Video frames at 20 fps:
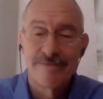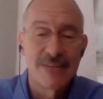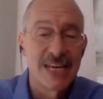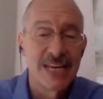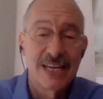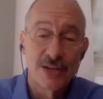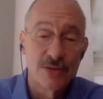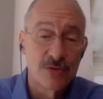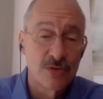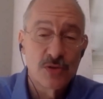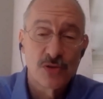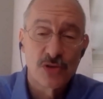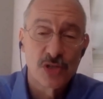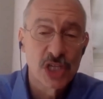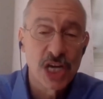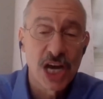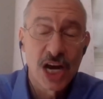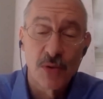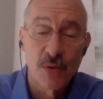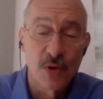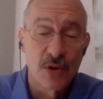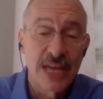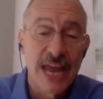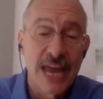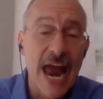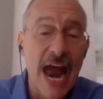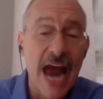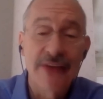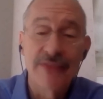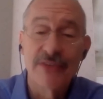in a shell where the
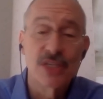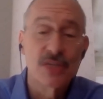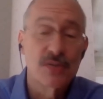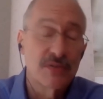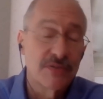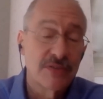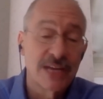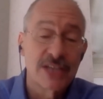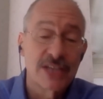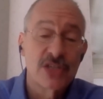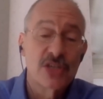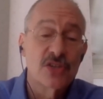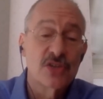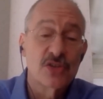average reflections